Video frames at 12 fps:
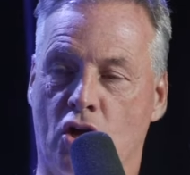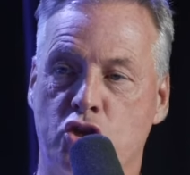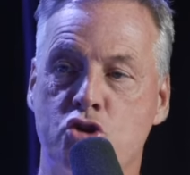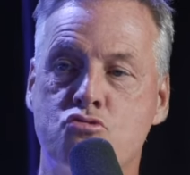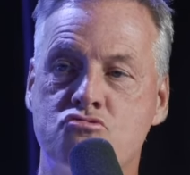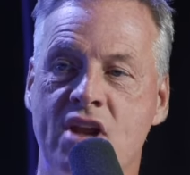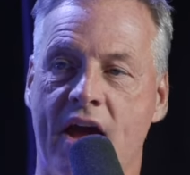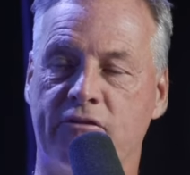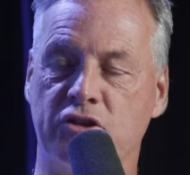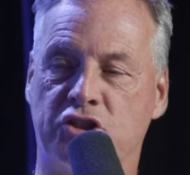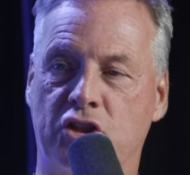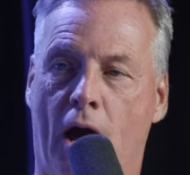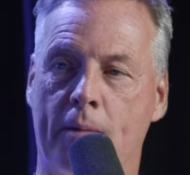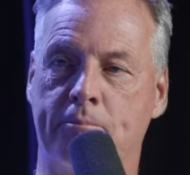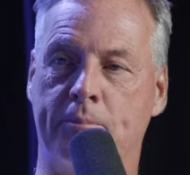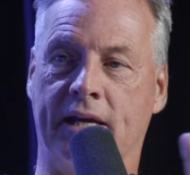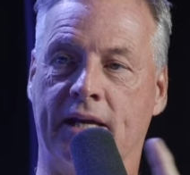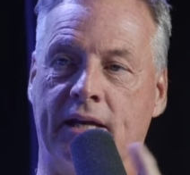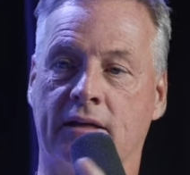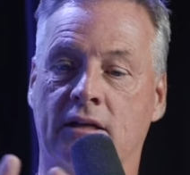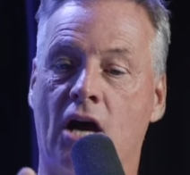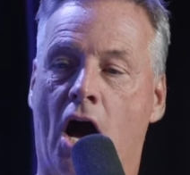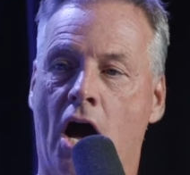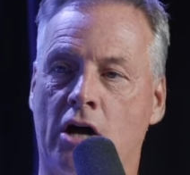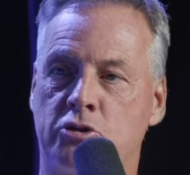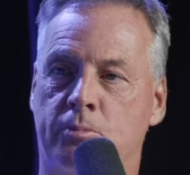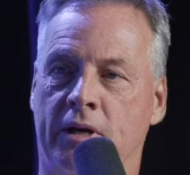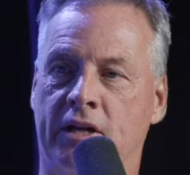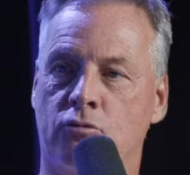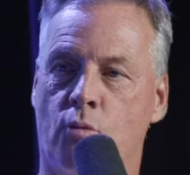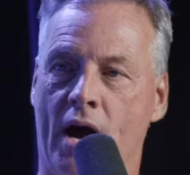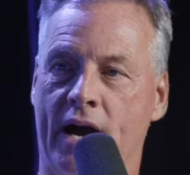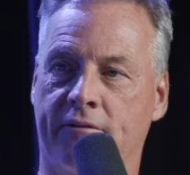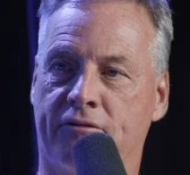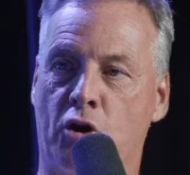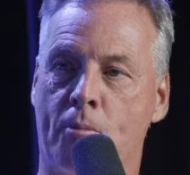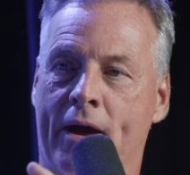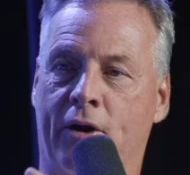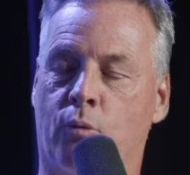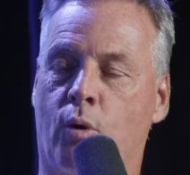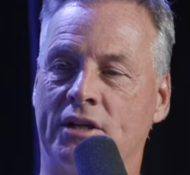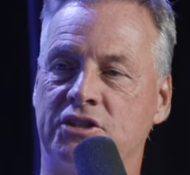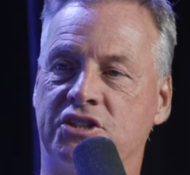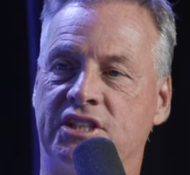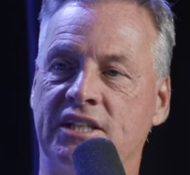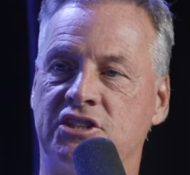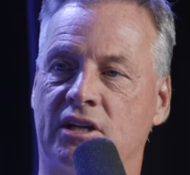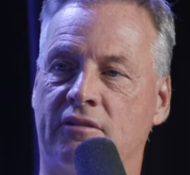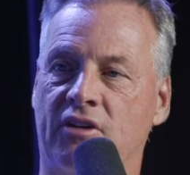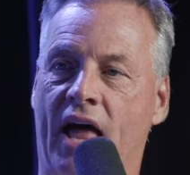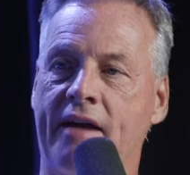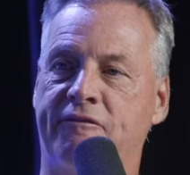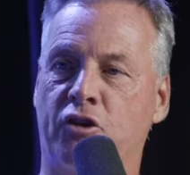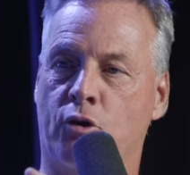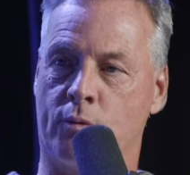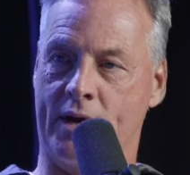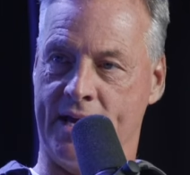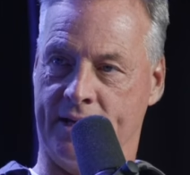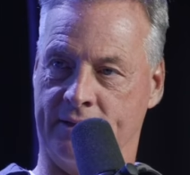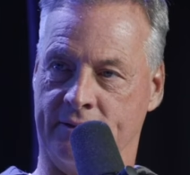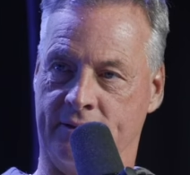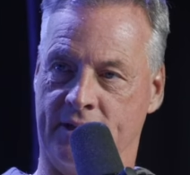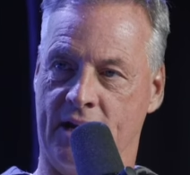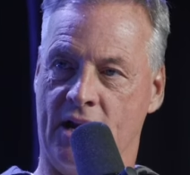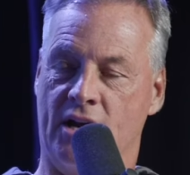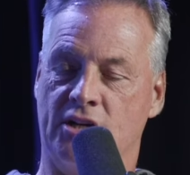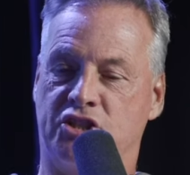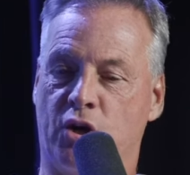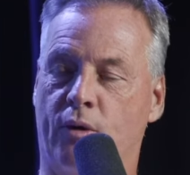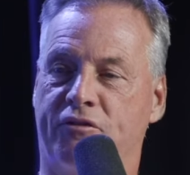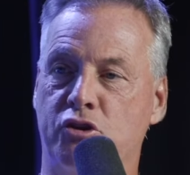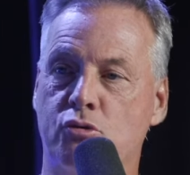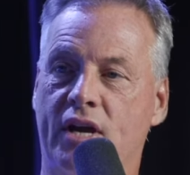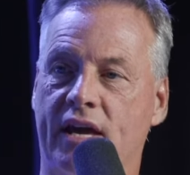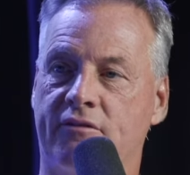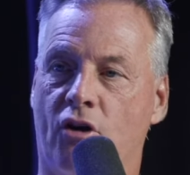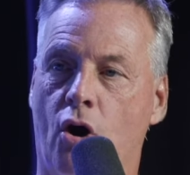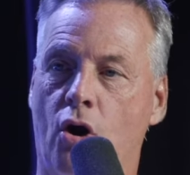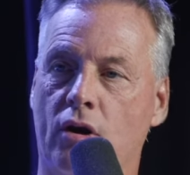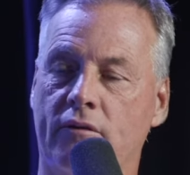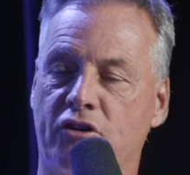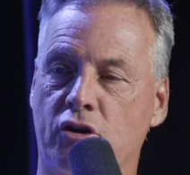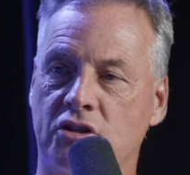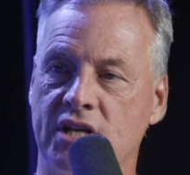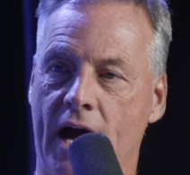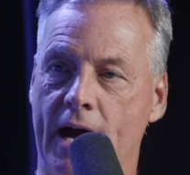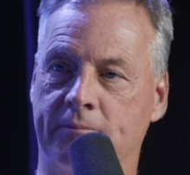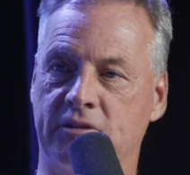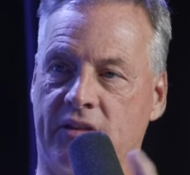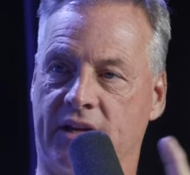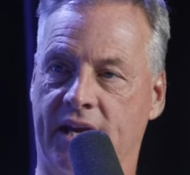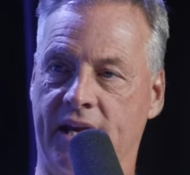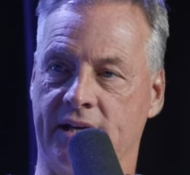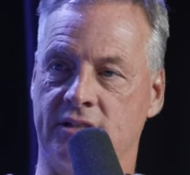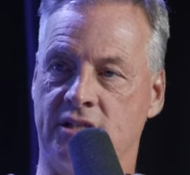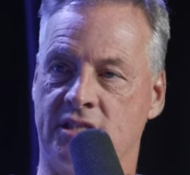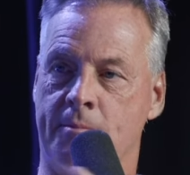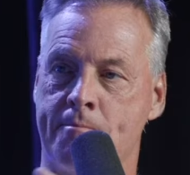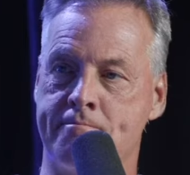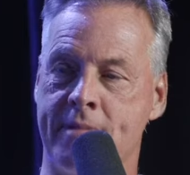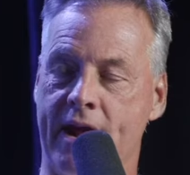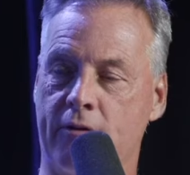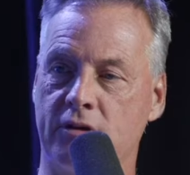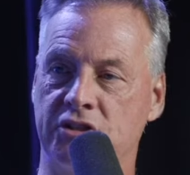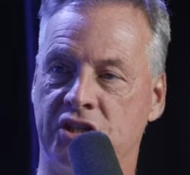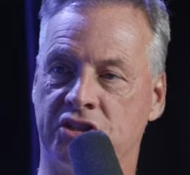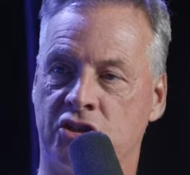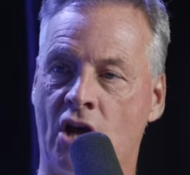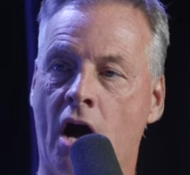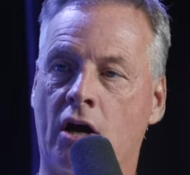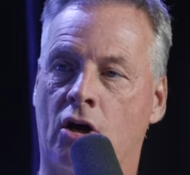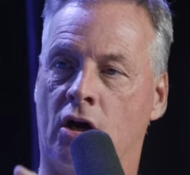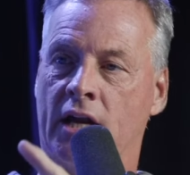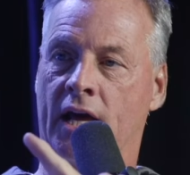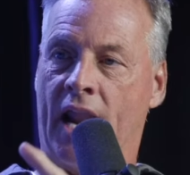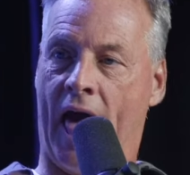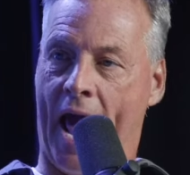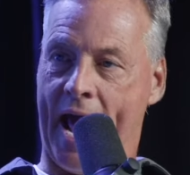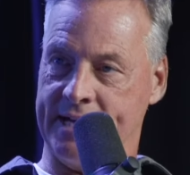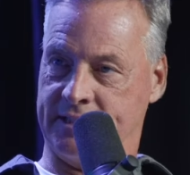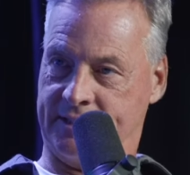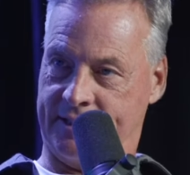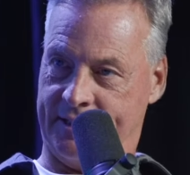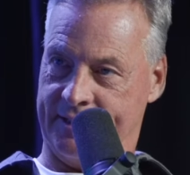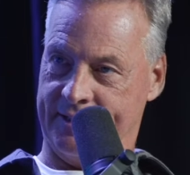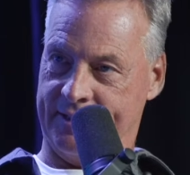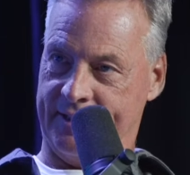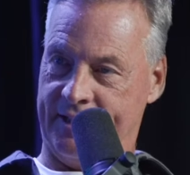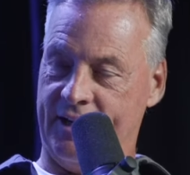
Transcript: You never stop being husband and wife, no matter yeah. what season of life you're in. Mm-hmm. So if you give all of your time to the kids, the marriage is not going to last. Mm-hmm.